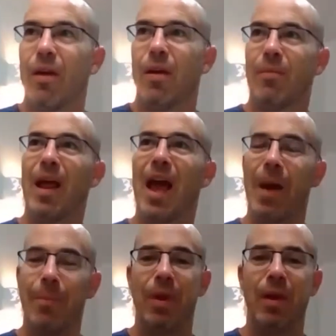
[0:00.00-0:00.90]
but
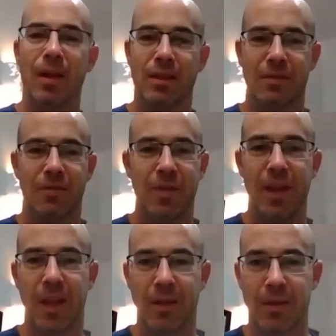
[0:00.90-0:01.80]
happy is
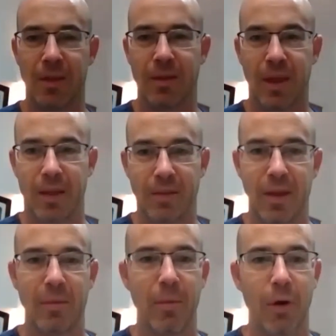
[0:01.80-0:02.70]
fleeting. That
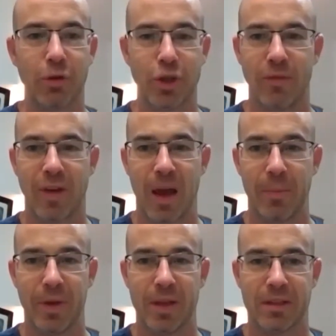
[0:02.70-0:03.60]
the emotion of
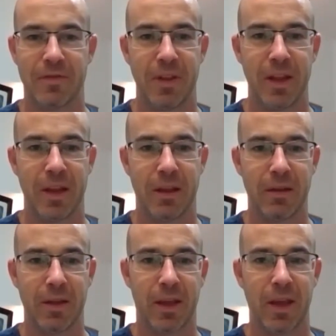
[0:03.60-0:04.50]
happy is
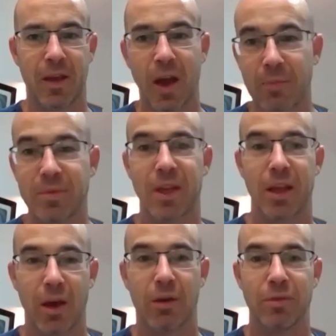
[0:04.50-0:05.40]
fleeting. Like it comes and it
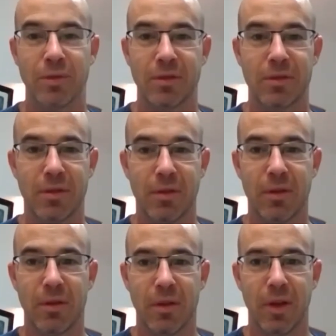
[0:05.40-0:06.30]
goes,
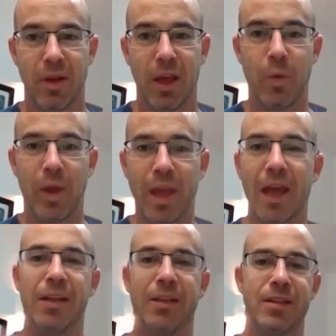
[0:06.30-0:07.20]
and we
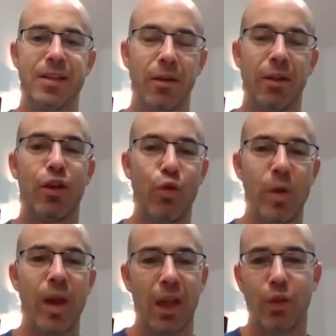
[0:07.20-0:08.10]
can't necessarily
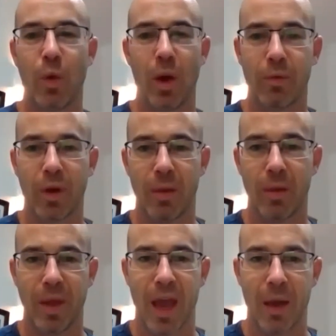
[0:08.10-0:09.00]
create when we're going to
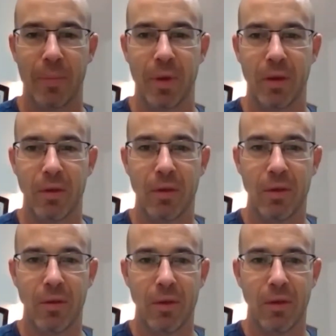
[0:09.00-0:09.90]
be happy,
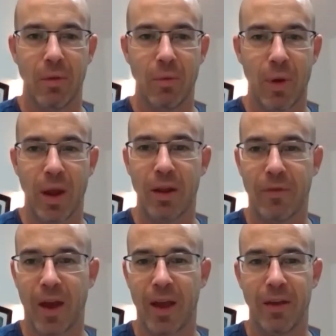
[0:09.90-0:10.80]
right?
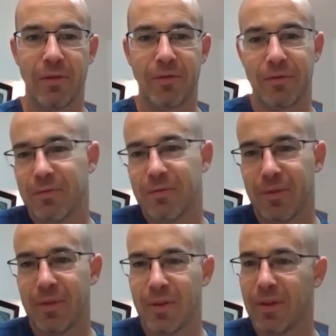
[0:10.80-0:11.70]
If
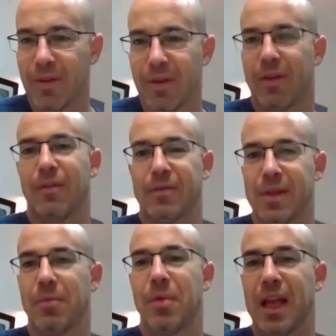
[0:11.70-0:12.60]

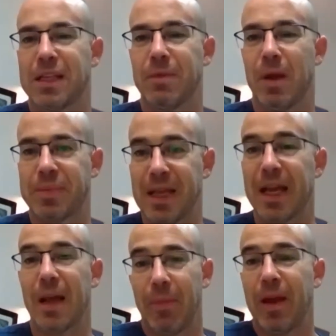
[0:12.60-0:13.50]
something gets me
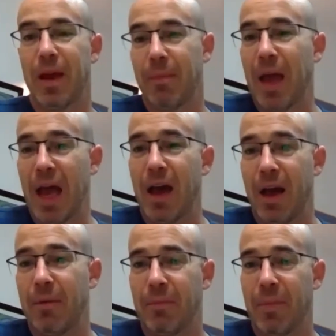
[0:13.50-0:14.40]
upset,
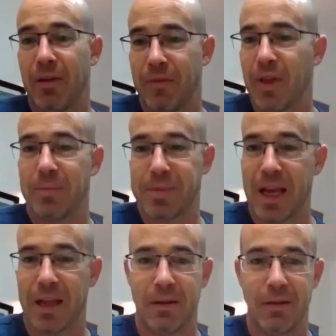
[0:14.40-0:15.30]
I feel
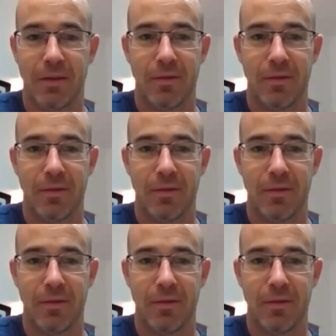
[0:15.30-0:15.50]
upset,